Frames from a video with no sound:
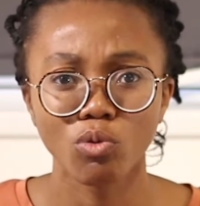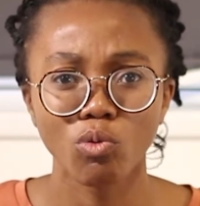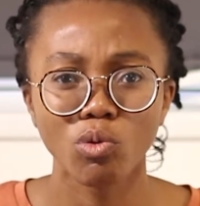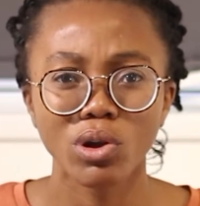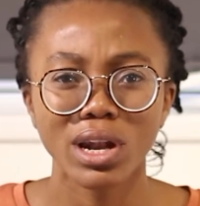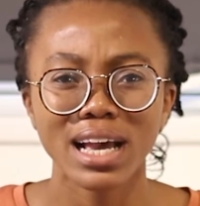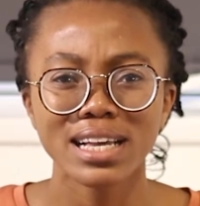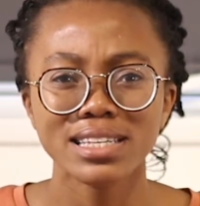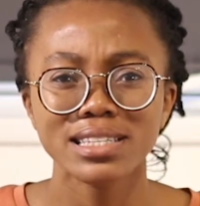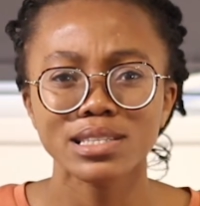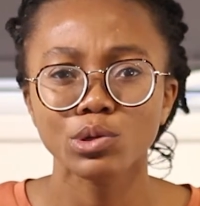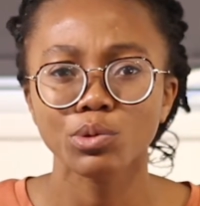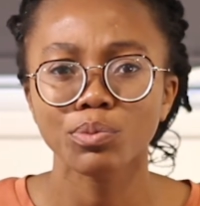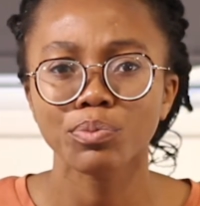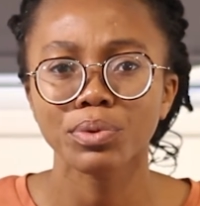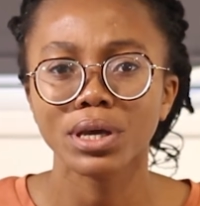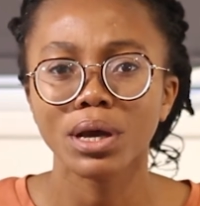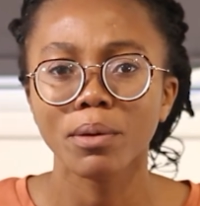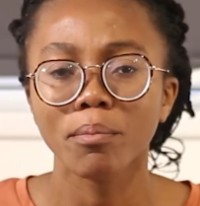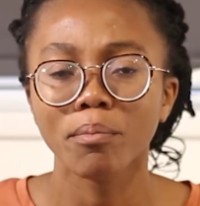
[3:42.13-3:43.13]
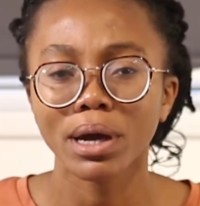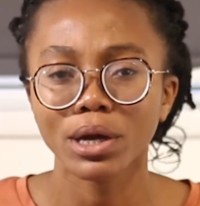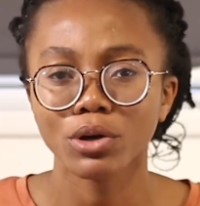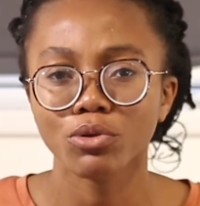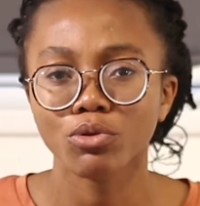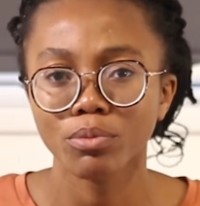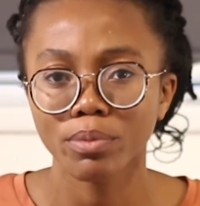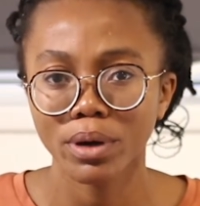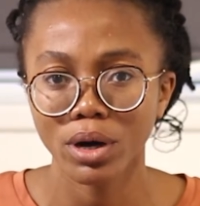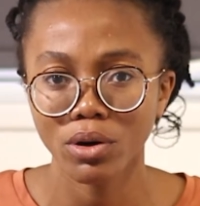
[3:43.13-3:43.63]
Will I still pick
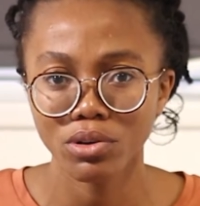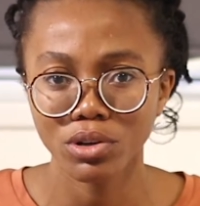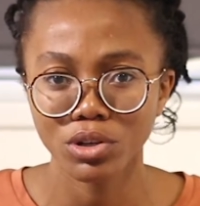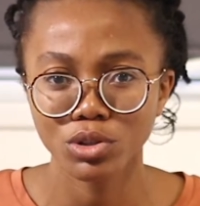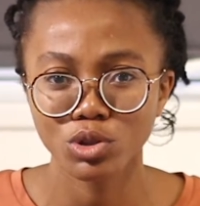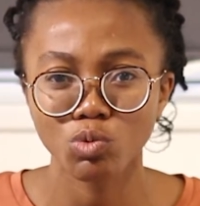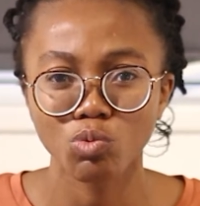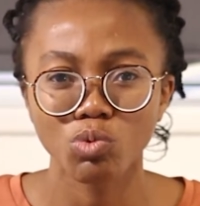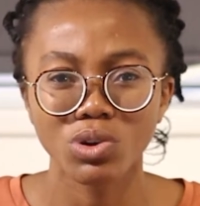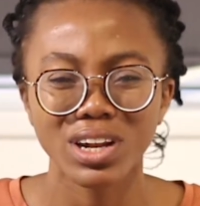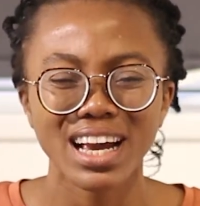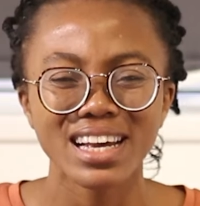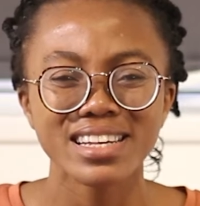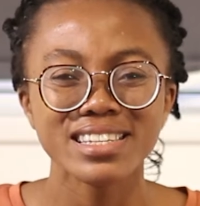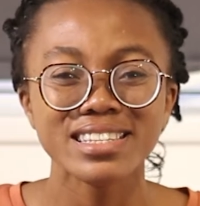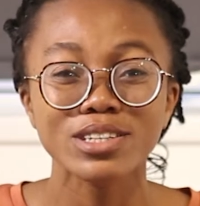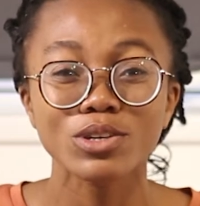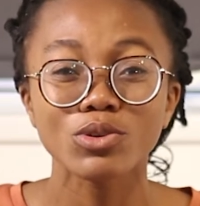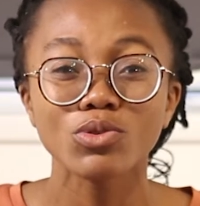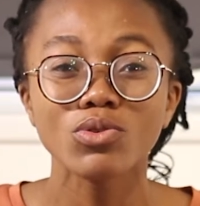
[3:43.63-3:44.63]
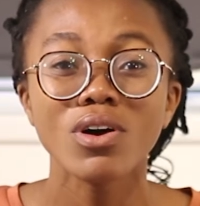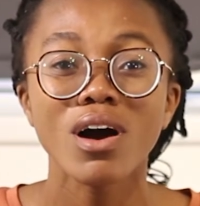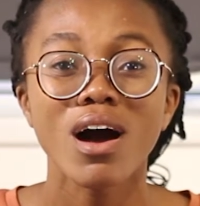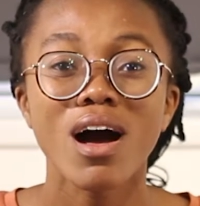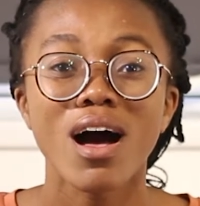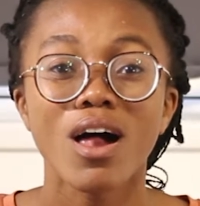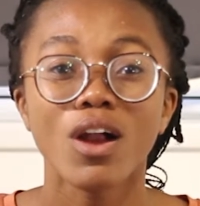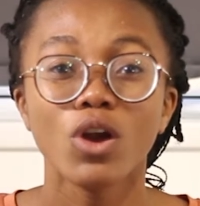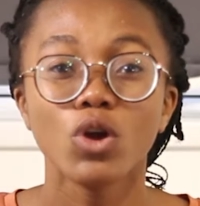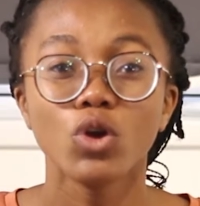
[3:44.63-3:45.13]
microbiology? Will I still
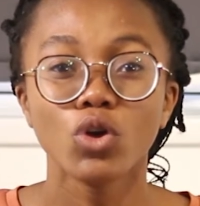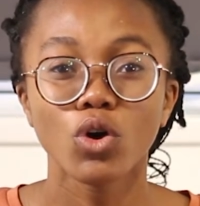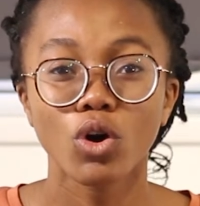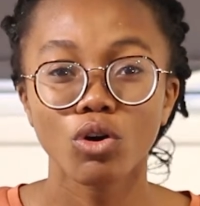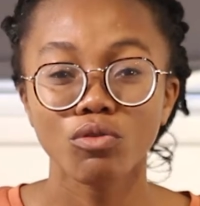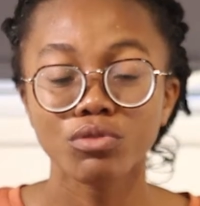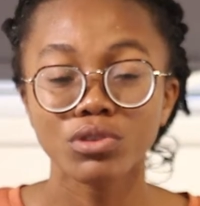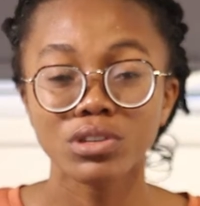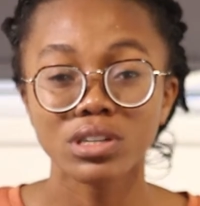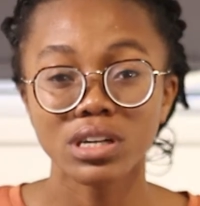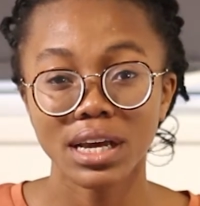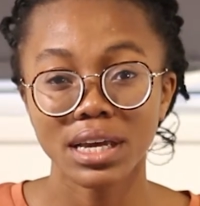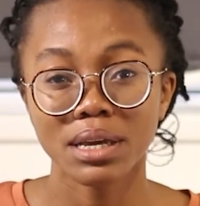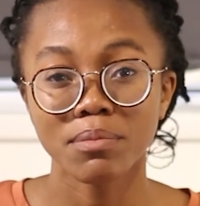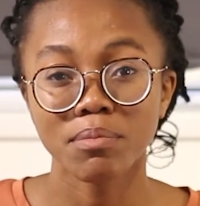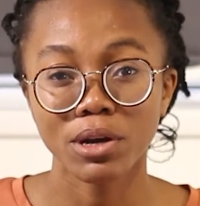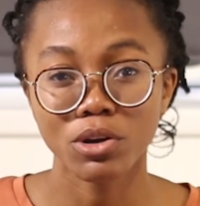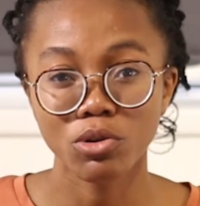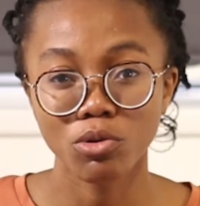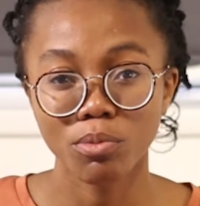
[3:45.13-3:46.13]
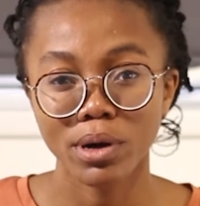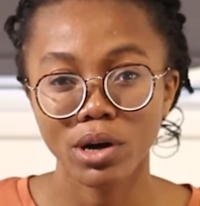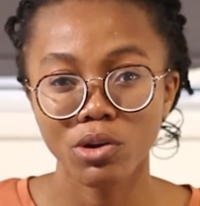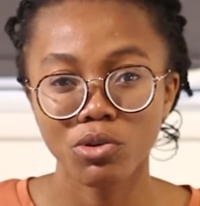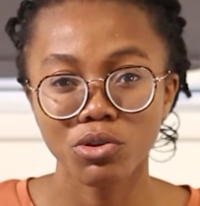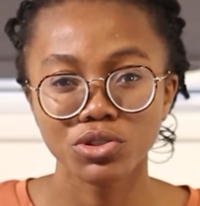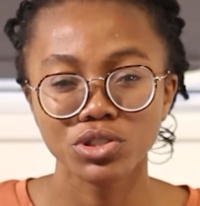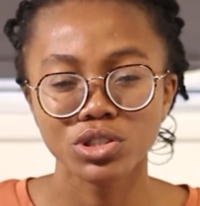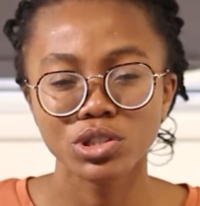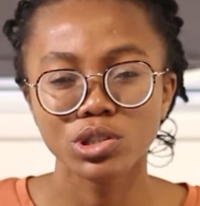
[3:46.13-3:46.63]
love or like
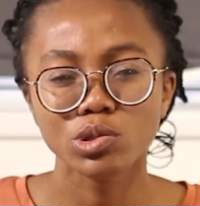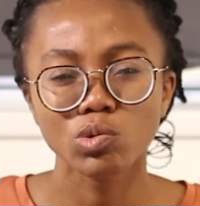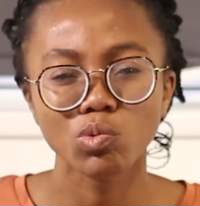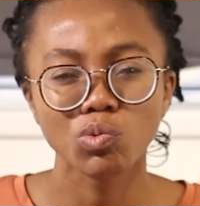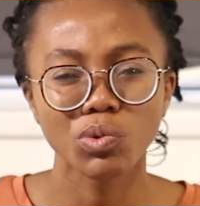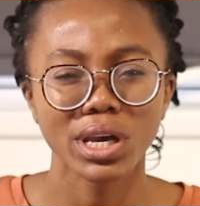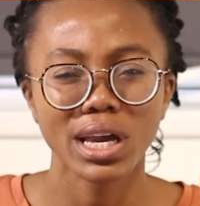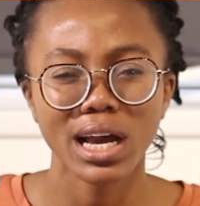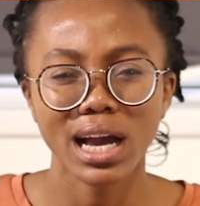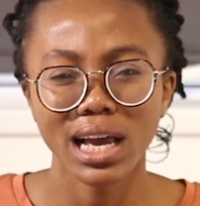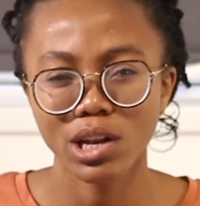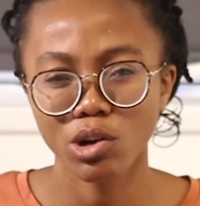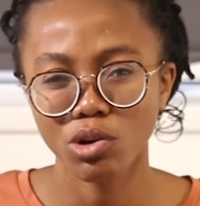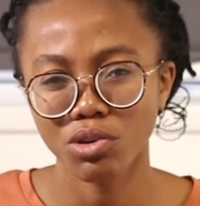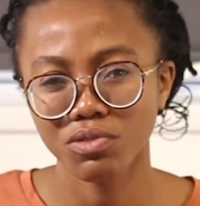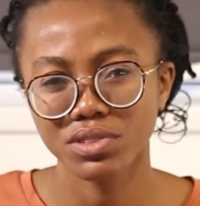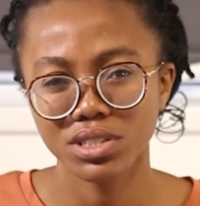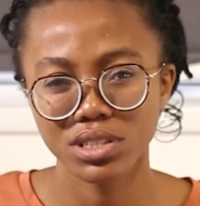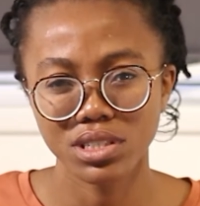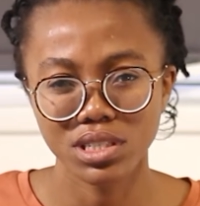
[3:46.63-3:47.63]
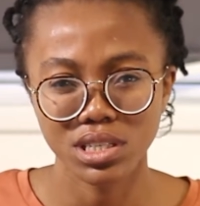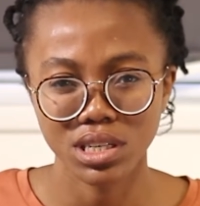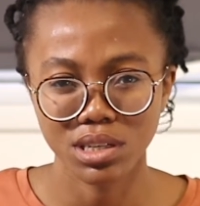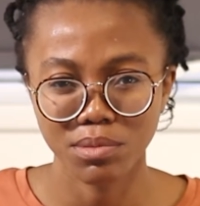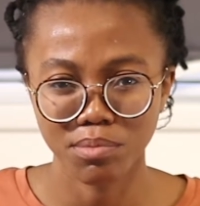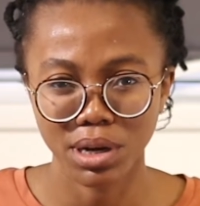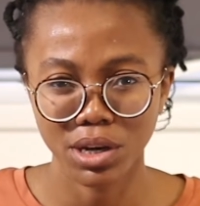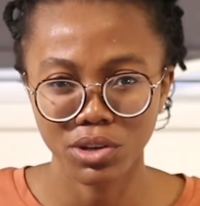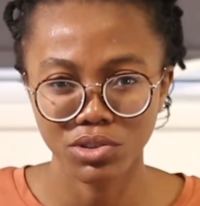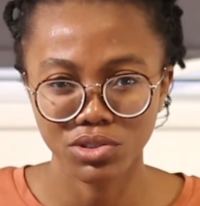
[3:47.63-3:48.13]
microbiology the way I loved it
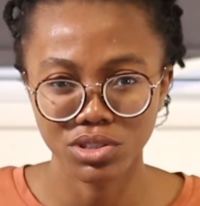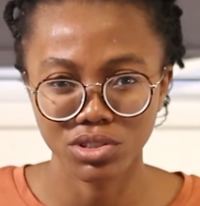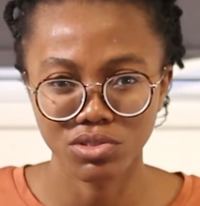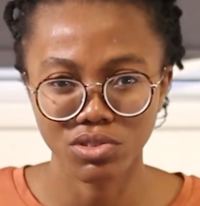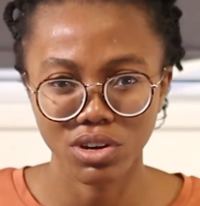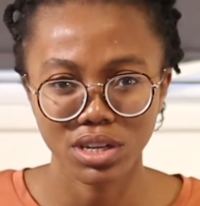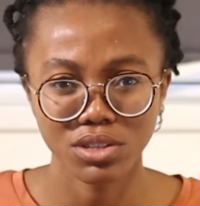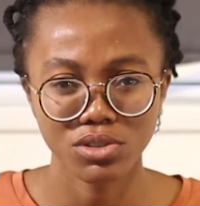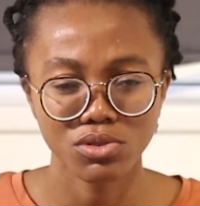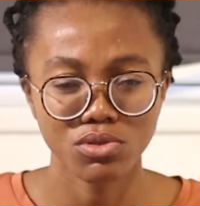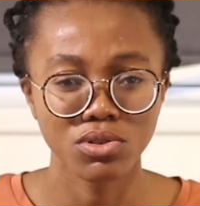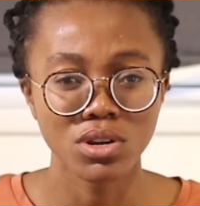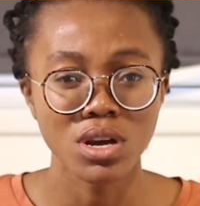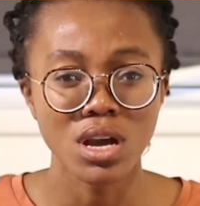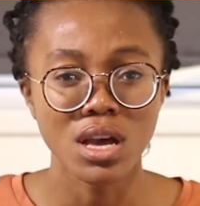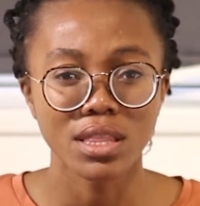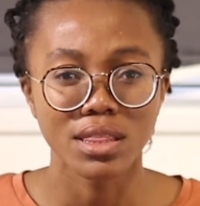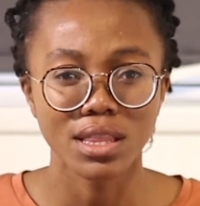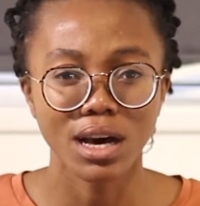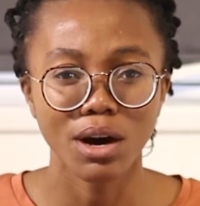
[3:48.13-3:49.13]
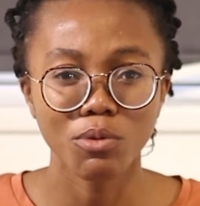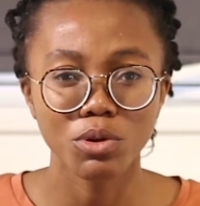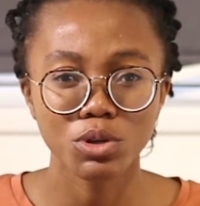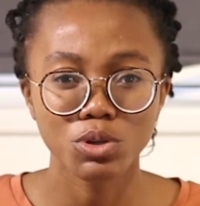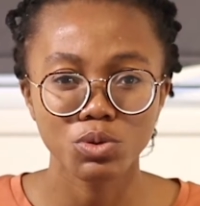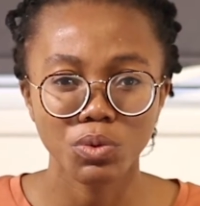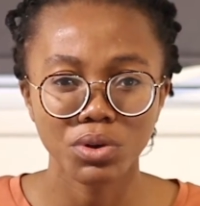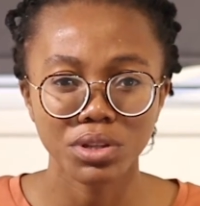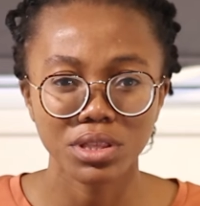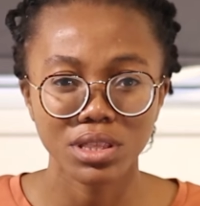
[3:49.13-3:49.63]
in my undergrad? So that
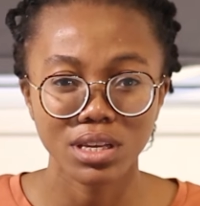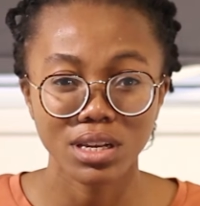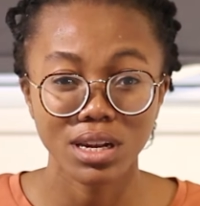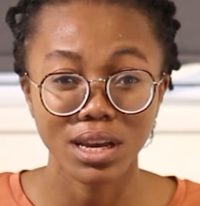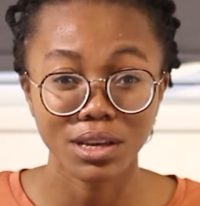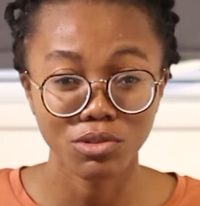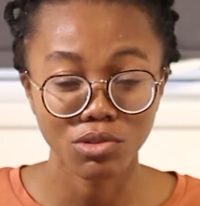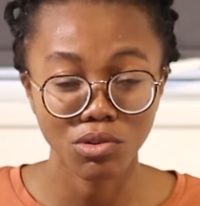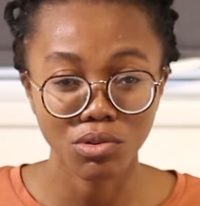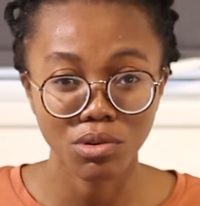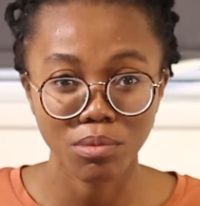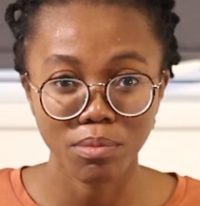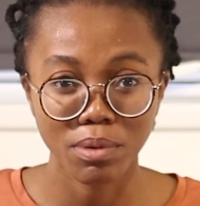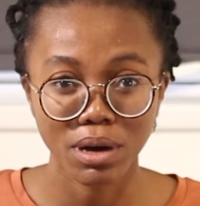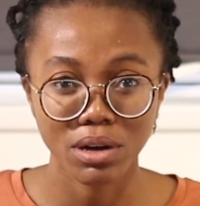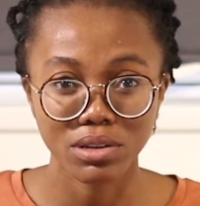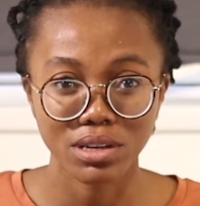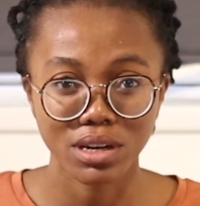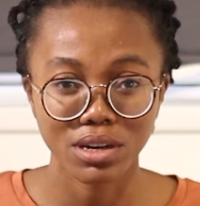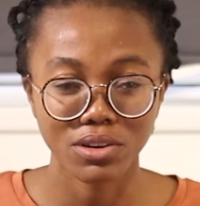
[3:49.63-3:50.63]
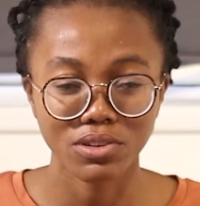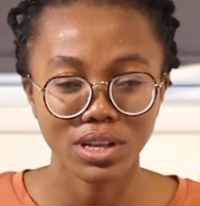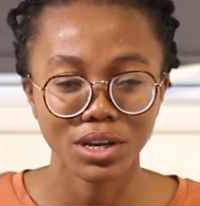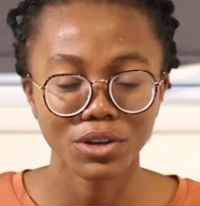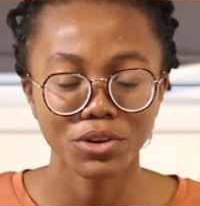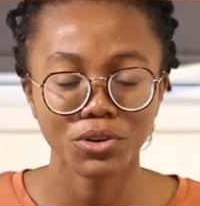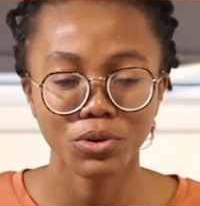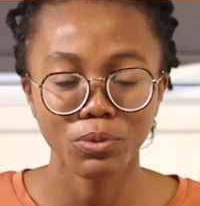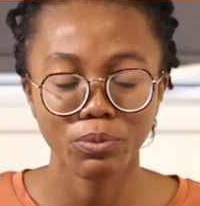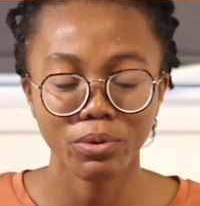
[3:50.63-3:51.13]
was one thing I thought about and I was
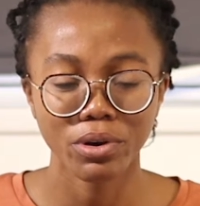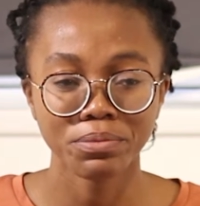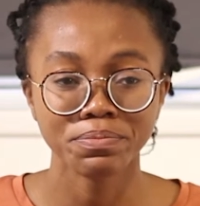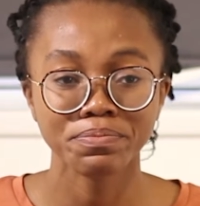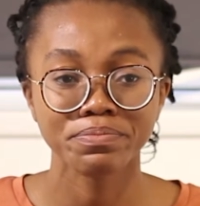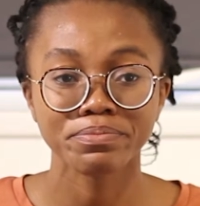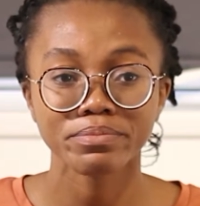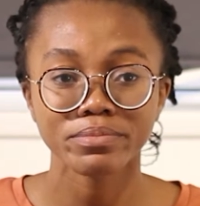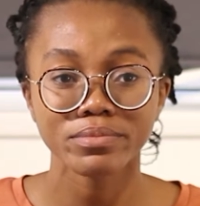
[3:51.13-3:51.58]
like, you know what?